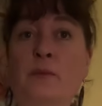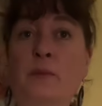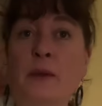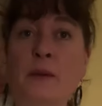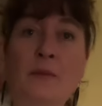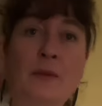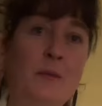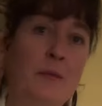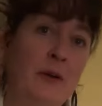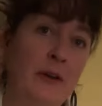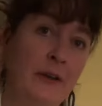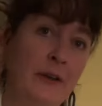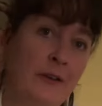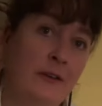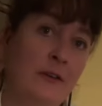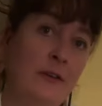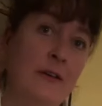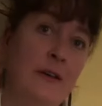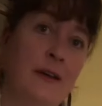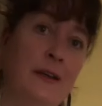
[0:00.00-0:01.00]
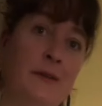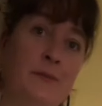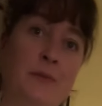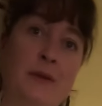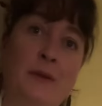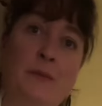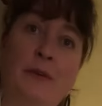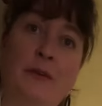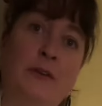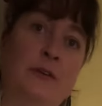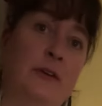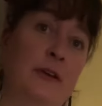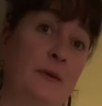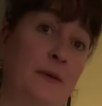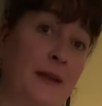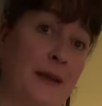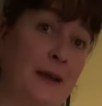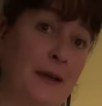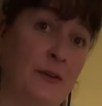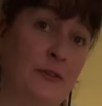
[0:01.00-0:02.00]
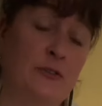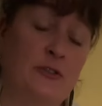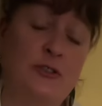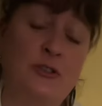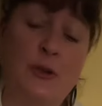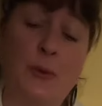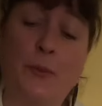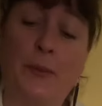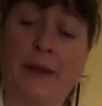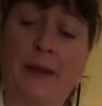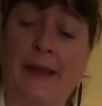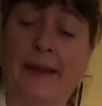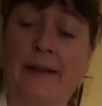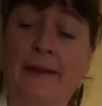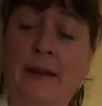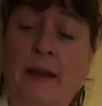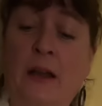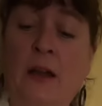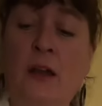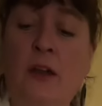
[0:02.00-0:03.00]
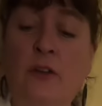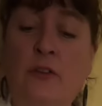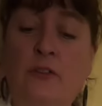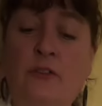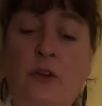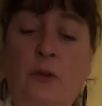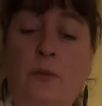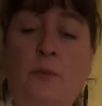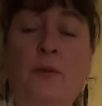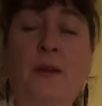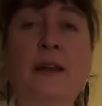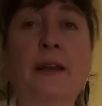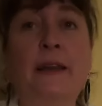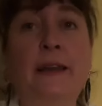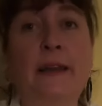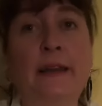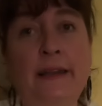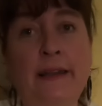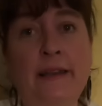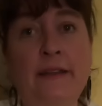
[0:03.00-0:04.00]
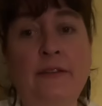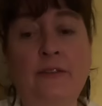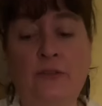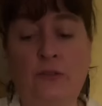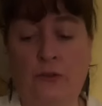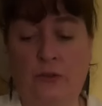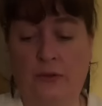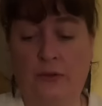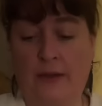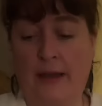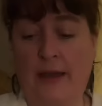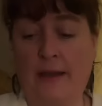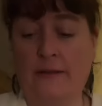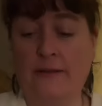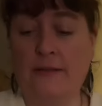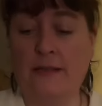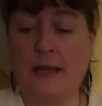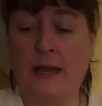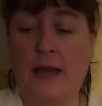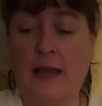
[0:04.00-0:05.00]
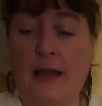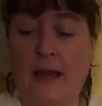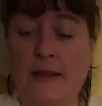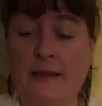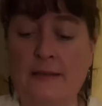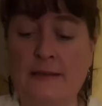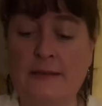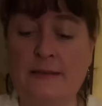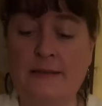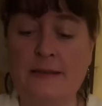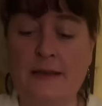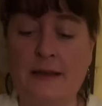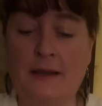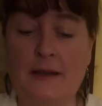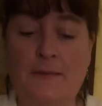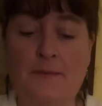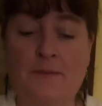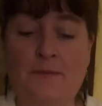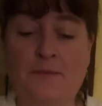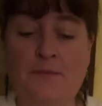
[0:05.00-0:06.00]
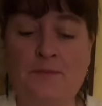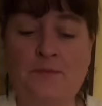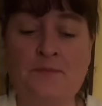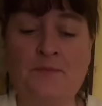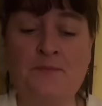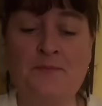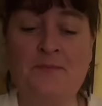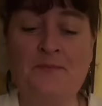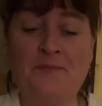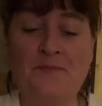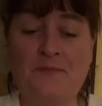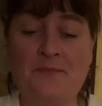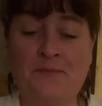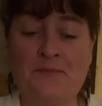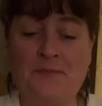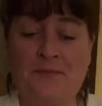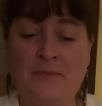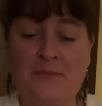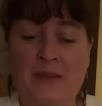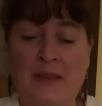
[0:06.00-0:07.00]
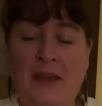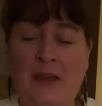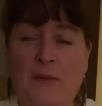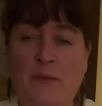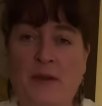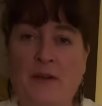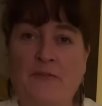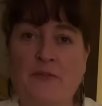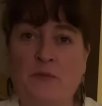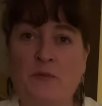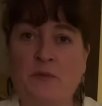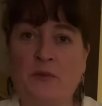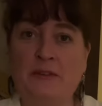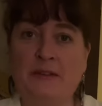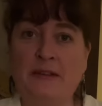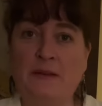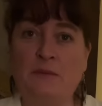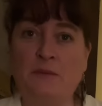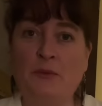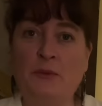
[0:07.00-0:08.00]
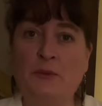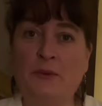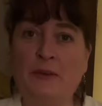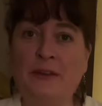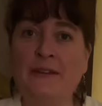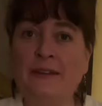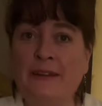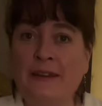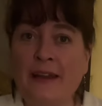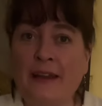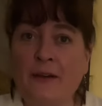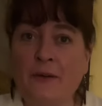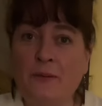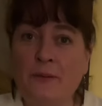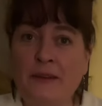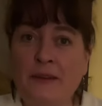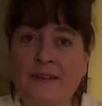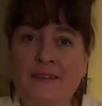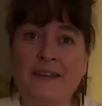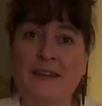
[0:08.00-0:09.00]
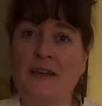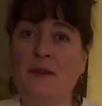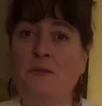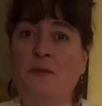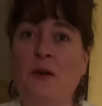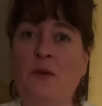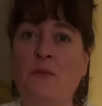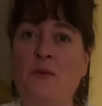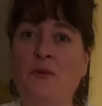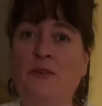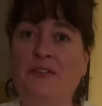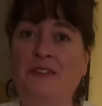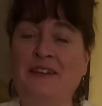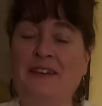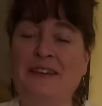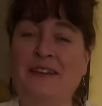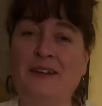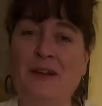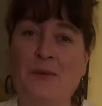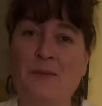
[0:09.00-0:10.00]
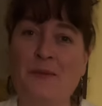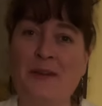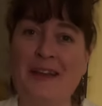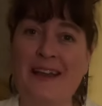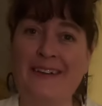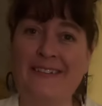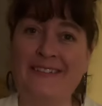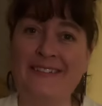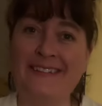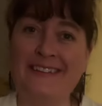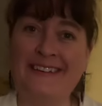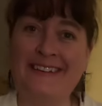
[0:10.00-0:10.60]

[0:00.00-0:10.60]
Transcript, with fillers: People are buying online, people are not going out and shopping. So please do that and um, keep everybody employed and help me to keep my books keep coming out.